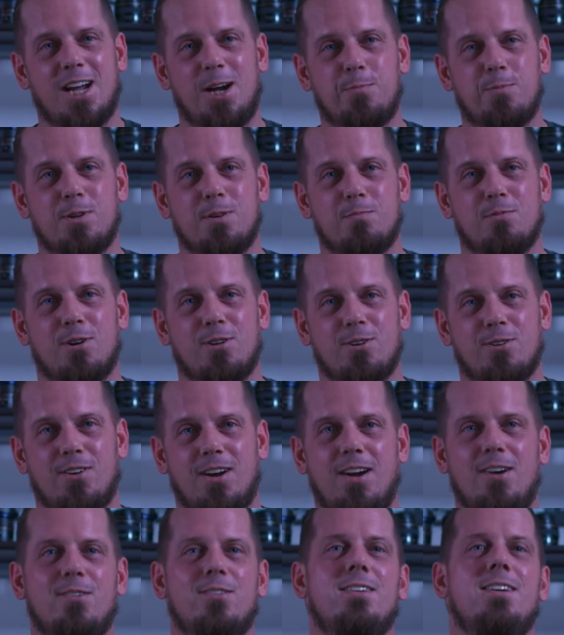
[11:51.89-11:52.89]
helping a brother
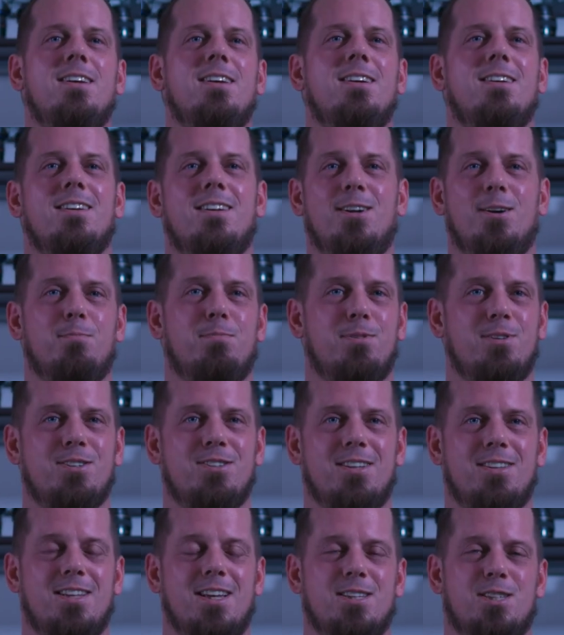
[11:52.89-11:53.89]
out, you know,
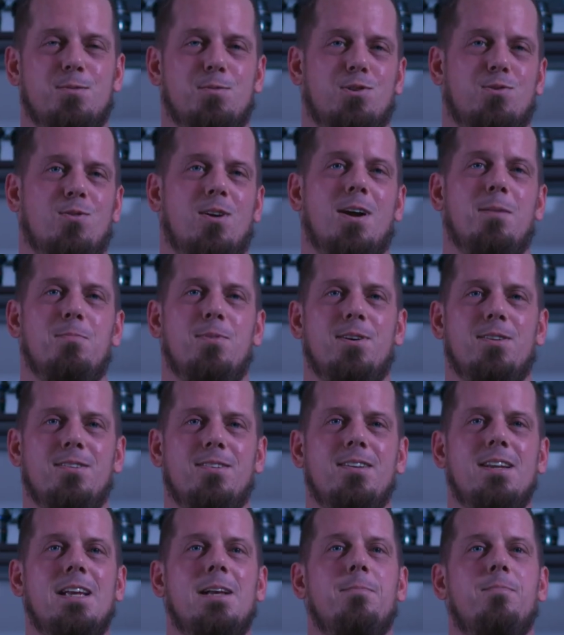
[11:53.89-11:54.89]
please hit that subscribe
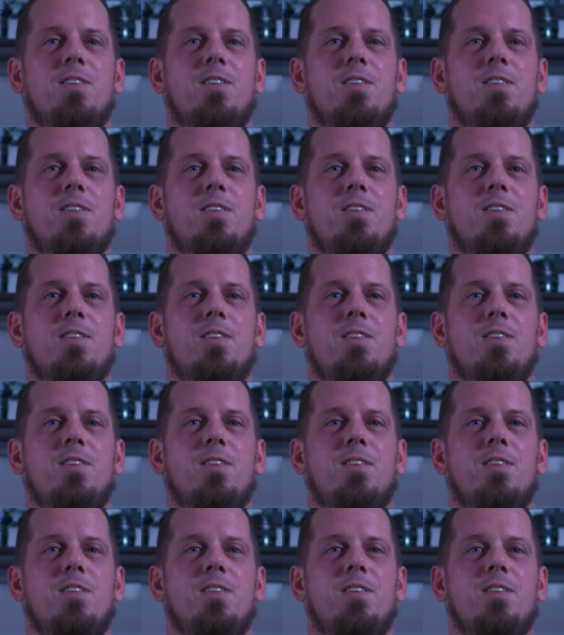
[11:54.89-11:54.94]
button.